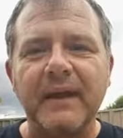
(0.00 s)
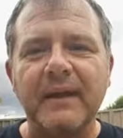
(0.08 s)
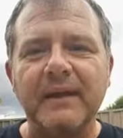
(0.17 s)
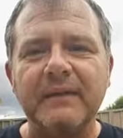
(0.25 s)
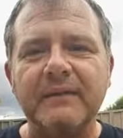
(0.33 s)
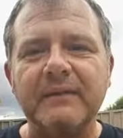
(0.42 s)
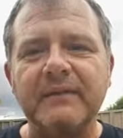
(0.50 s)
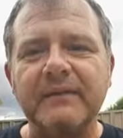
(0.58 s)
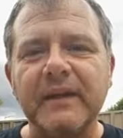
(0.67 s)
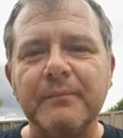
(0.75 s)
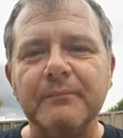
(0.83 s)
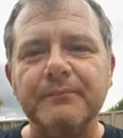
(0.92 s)

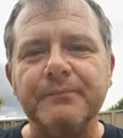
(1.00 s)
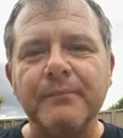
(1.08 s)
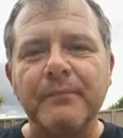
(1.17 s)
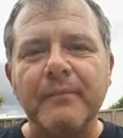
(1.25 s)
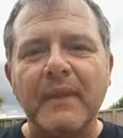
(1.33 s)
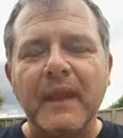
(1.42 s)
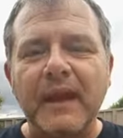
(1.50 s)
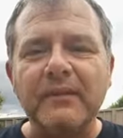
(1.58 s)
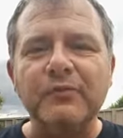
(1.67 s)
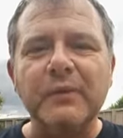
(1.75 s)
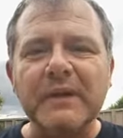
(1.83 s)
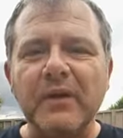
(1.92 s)
And um,
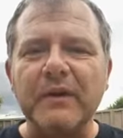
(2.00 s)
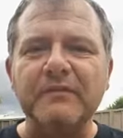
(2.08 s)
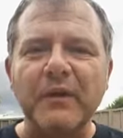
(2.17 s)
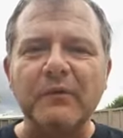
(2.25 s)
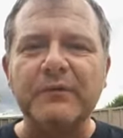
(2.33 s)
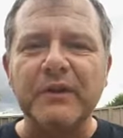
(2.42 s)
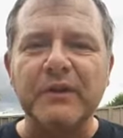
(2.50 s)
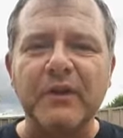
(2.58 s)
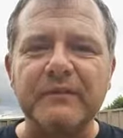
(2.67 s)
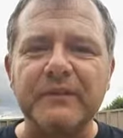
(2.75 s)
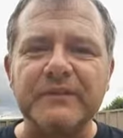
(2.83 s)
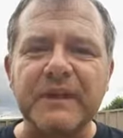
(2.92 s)
as we got involved in the
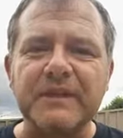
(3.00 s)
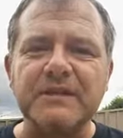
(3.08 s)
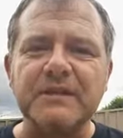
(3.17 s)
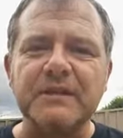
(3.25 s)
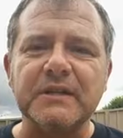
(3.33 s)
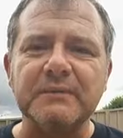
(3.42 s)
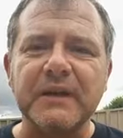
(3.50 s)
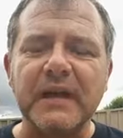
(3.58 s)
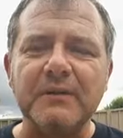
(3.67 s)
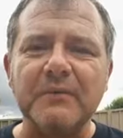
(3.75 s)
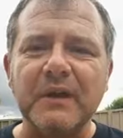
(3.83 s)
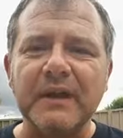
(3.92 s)
conversation, it
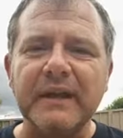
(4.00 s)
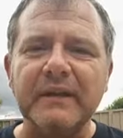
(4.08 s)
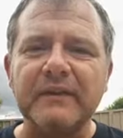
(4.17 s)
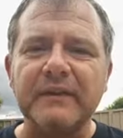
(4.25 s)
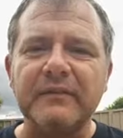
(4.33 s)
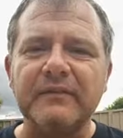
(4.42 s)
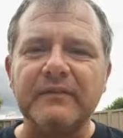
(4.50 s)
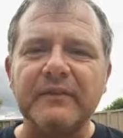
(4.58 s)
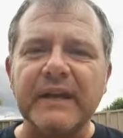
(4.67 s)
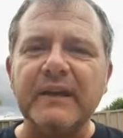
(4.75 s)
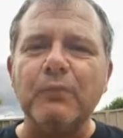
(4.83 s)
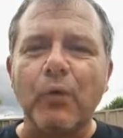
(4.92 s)
became clear
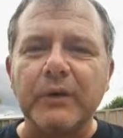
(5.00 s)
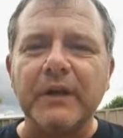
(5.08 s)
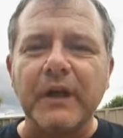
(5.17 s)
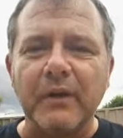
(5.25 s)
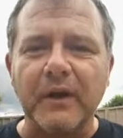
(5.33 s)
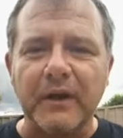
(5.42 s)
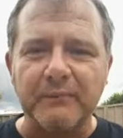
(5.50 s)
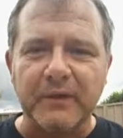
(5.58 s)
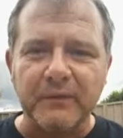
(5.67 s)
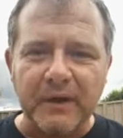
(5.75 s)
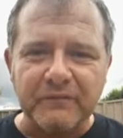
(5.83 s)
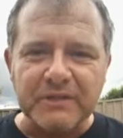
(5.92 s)
that they didn't want to go home.
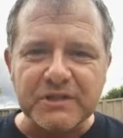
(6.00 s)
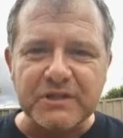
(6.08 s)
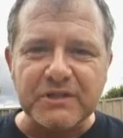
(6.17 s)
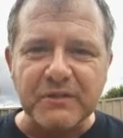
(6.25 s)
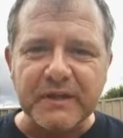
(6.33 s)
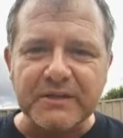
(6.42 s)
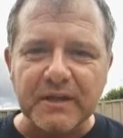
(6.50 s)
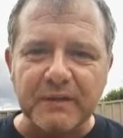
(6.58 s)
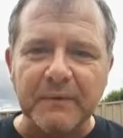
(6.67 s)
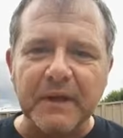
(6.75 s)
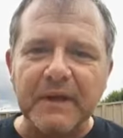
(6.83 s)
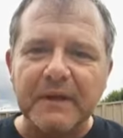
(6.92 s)
They were having such a great
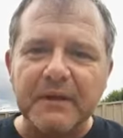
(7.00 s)
time.